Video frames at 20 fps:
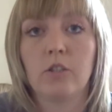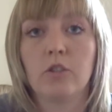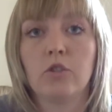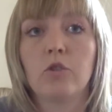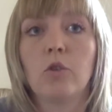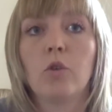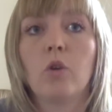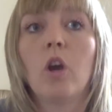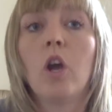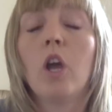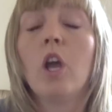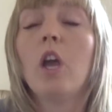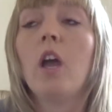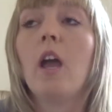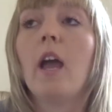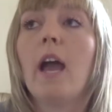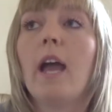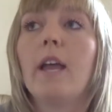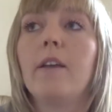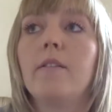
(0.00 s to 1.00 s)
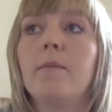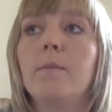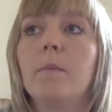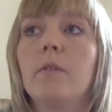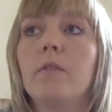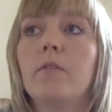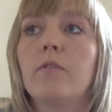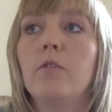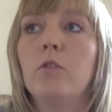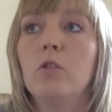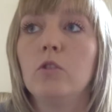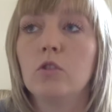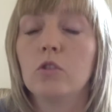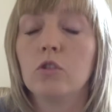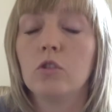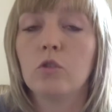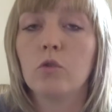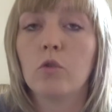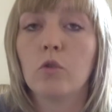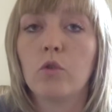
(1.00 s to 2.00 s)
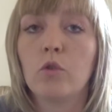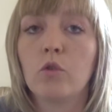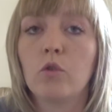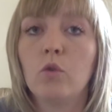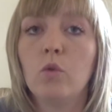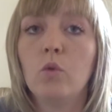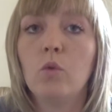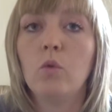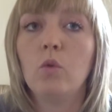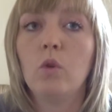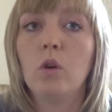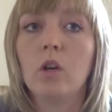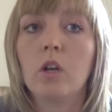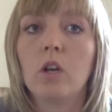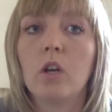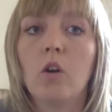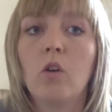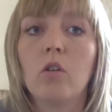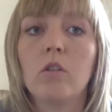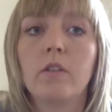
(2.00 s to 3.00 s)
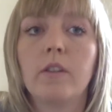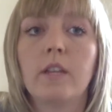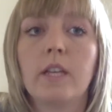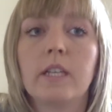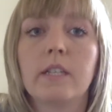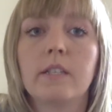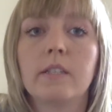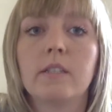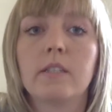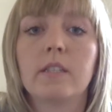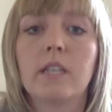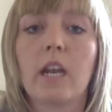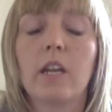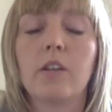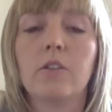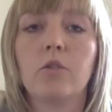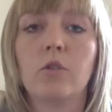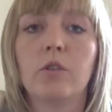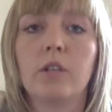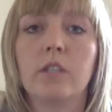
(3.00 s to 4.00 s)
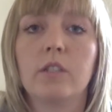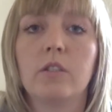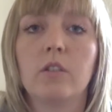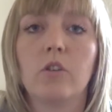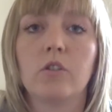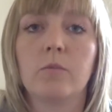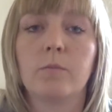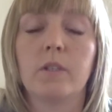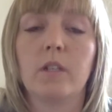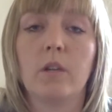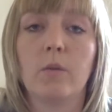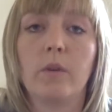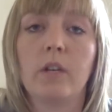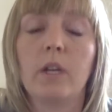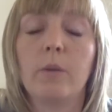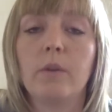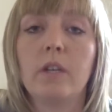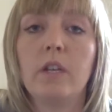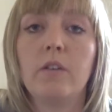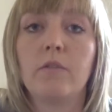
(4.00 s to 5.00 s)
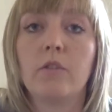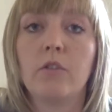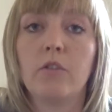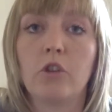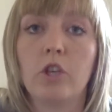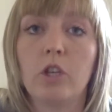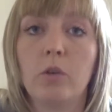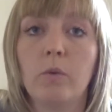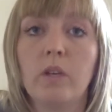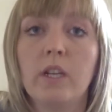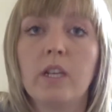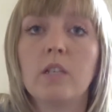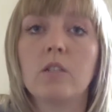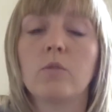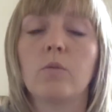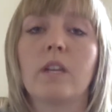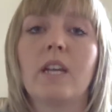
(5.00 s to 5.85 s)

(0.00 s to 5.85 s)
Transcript: So I'm first going to go through all the things that I took into hospital when I went in for 3 weeks,